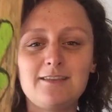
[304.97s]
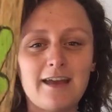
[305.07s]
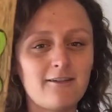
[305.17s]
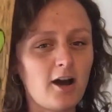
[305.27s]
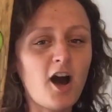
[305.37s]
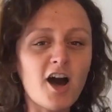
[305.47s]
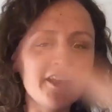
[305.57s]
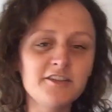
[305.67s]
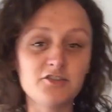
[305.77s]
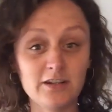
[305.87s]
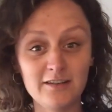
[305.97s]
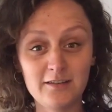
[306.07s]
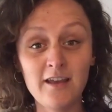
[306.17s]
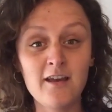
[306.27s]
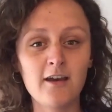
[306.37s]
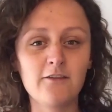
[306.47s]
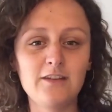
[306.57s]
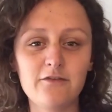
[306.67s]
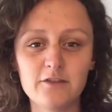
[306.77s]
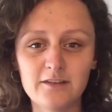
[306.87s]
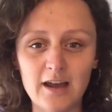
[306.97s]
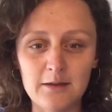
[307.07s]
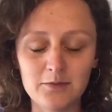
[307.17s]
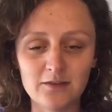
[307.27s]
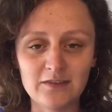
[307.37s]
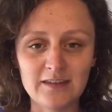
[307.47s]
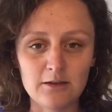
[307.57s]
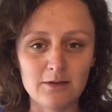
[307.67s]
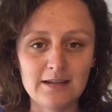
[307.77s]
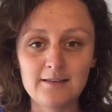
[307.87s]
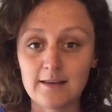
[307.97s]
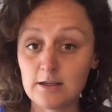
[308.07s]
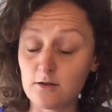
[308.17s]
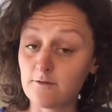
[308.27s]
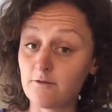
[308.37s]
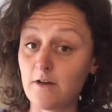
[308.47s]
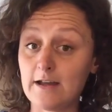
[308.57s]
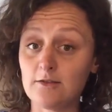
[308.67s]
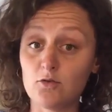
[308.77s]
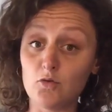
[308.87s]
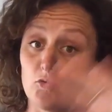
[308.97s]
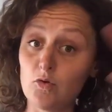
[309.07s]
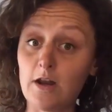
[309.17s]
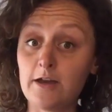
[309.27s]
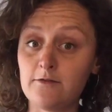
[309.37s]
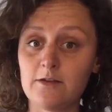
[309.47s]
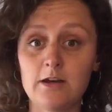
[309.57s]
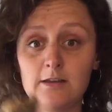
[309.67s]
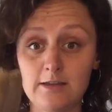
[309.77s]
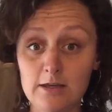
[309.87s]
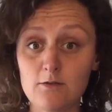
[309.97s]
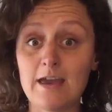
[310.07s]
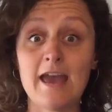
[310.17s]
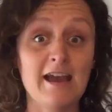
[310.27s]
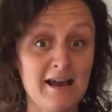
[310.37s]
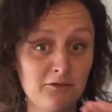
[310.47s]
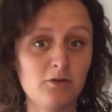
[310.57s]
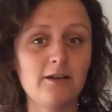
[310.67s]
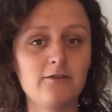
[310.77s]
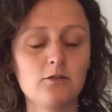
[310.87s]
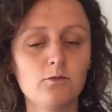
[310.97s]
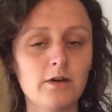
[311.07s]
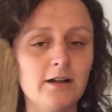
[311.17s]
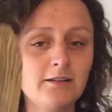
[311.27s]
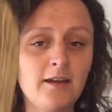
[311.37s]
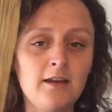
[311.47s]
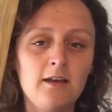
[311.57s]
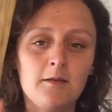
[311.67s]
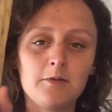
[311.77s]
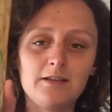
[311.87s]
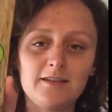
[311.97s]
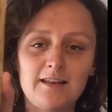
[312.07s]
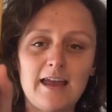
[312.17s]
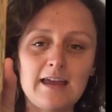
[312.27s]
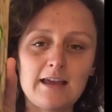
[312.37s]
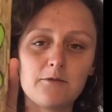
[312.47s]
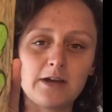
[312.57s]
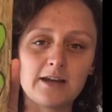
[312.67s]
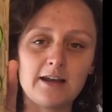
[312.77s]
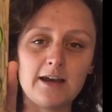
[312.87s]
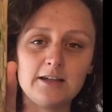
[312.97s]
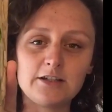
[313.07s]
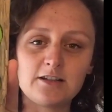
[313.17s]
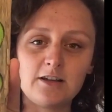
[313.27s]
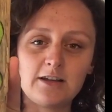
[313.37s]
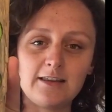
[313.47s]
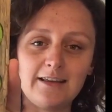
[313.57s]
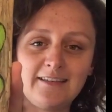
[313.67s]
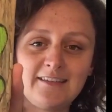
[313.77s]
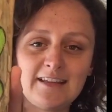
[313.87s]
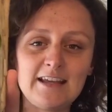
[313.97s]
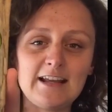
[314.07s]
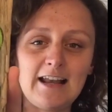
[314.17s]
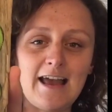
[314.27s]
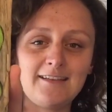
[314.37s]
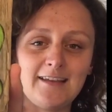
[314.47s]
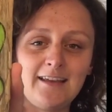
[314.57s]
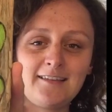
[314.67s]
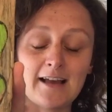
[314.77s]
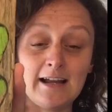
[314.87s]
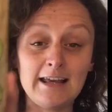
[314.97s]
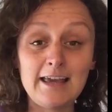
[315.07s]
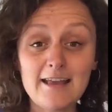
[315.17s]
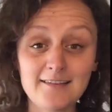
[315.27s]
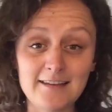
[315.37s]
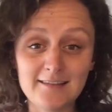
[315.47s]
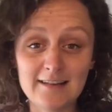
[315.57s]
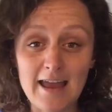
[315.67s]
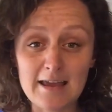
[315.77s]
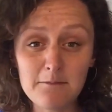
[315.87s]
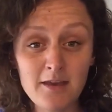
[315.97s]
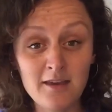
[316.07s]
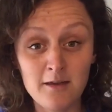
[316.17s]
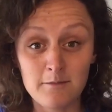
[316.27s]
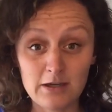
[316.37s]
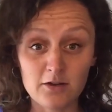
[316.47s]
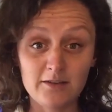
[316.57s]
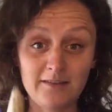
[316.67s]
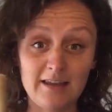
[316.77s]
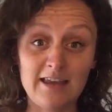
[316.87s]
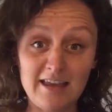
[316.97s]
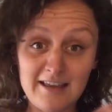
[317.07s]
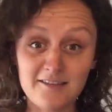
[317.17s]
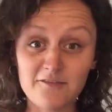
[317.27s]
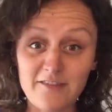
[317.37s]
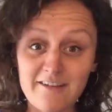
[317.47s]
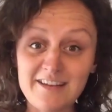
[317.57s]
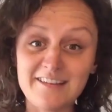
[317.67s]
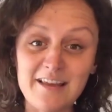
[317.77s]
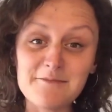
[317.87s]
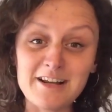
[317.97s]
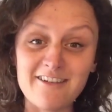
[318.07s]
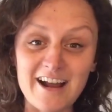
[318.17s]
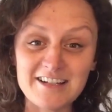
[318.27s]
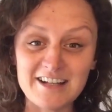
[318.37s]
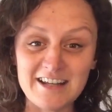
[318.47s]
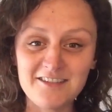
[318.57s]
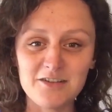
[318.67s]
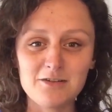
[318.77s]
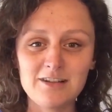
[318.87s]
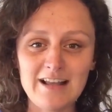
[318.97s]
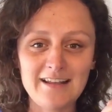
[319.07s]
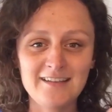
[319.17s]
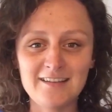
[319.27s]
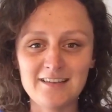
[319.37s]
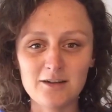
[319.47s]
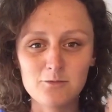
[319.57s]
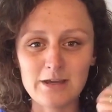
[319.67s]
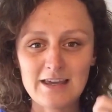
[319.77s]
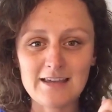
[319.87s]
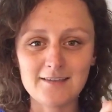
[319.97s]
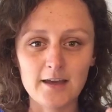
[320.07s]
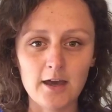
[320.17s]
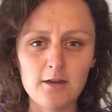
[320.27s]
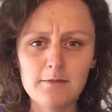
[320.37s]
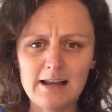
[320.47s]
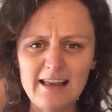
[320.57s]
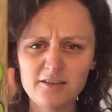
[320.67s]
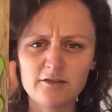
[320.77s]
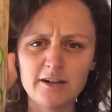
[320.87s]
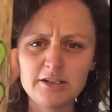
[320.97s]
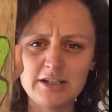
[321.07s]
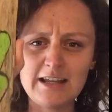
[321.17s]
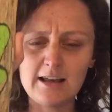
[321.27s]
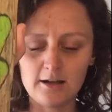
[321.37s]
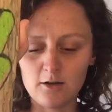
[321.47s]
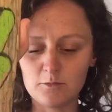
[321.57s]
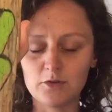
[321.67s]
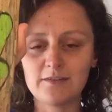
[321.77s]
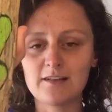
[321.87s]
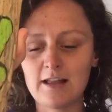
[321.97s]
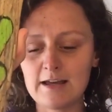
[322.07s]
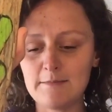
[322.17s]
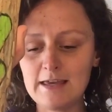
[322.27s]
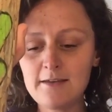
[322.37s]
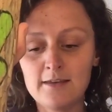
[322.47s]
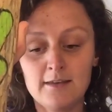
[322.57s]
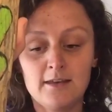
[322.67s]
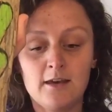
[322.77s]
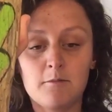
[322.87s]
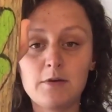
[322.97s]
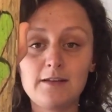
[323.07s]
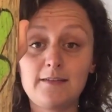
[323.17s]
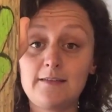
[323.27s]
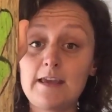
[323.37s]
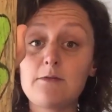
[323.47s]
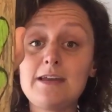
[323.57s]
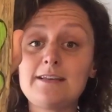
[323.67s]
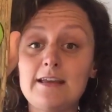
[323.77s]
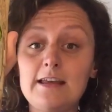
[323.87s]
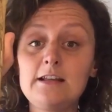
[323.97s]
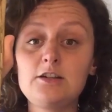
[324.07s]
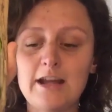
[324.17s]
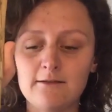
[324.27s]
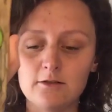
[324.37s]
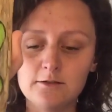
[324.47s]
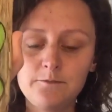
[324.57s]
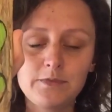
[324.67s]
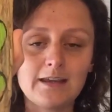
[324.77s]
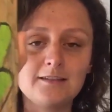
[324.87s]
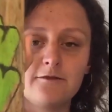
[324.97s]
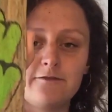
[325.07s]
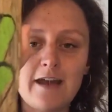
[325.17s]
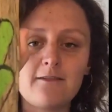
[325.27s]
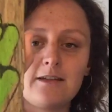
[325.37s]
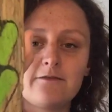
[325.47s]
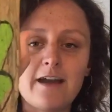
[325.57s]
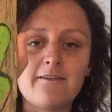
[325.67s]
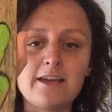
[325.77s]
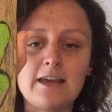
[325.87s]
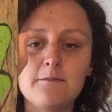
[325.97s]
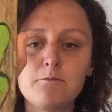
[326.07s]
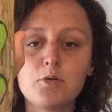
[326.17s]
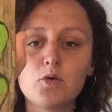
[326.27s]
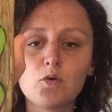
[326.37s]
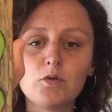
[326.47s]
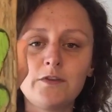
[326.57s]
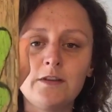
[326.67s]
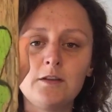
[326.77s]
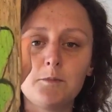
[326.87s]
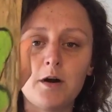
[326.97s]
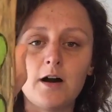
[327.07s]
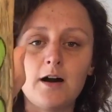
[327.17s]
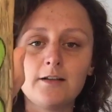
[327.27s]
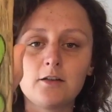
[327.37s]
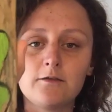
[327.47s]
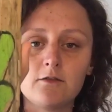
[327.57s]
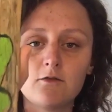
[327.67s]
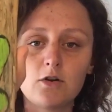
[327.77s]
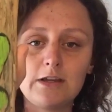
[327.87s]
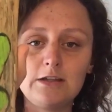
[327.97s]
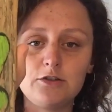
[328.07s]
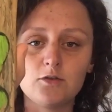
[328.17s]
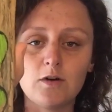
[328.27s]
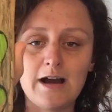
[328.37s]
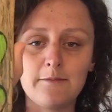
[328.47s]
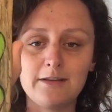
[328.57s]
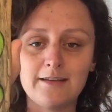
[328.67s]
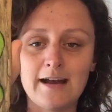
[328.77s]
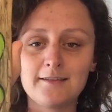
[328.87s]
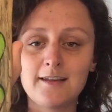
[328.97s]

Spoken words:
There are hundreds of different types of seaweeds that you can find all over the UK and all over the world. But today we're going to just look at this sea lettuce, and it gets its name because it is very similar actually to lettuce that we eat at home. Less crunchy, a lot more slimy. But seaweed in general is a very, very important part of the rocky shore habitat.